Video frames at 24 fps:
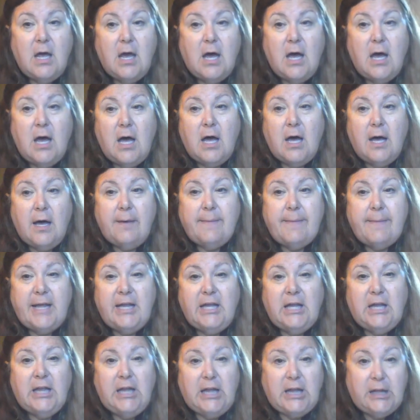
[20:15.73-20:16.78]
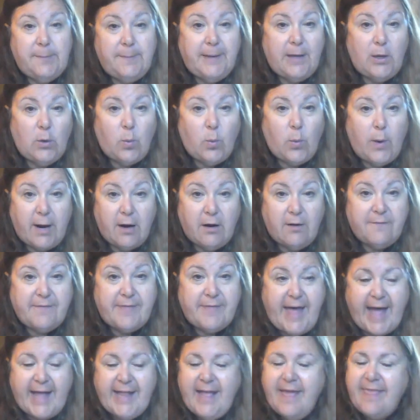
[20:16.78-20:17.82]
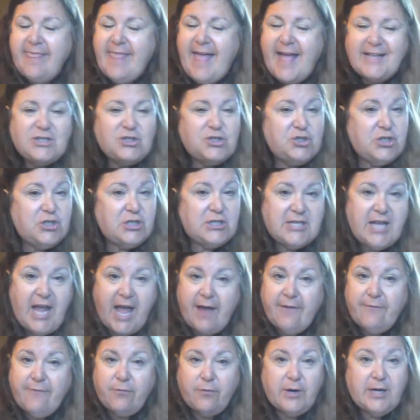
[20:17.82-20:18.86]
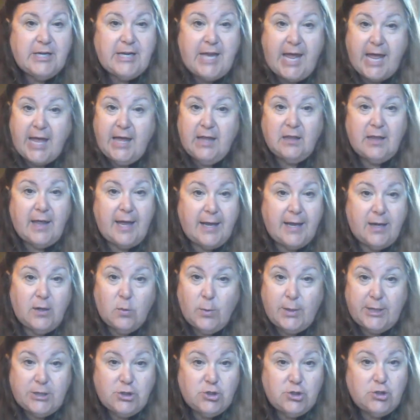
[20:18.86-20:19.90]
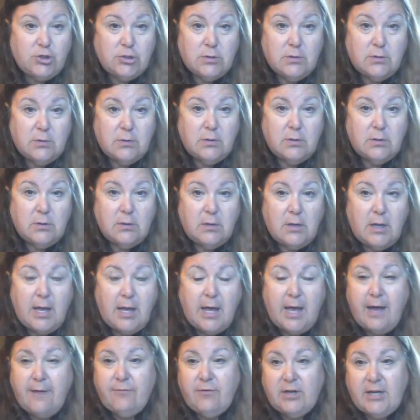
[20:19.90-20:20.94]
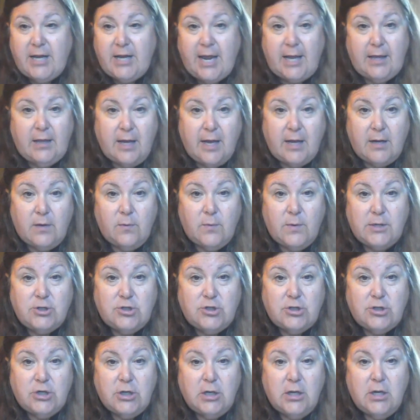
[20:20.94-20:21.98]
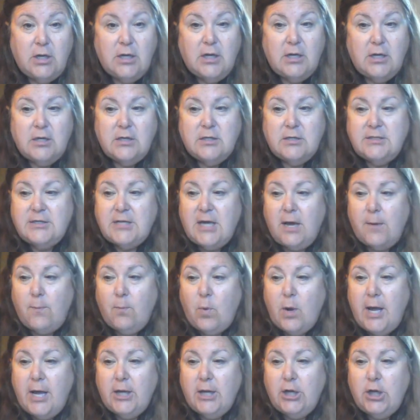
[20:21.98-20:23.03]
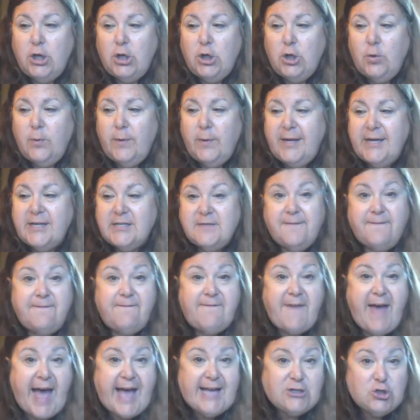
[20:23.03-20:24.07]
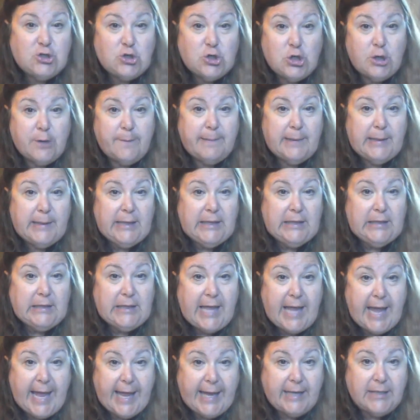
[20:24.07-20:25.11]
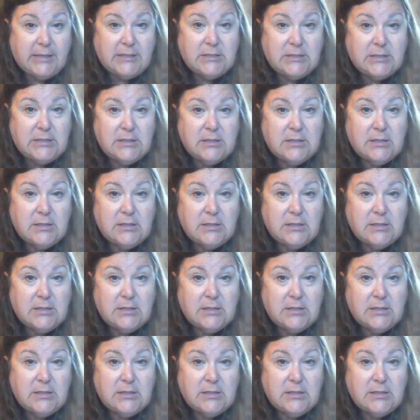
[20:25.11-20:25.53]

And you need to be aware of that. And that's just everyday language. Everyday language. Someone who is fashionably late,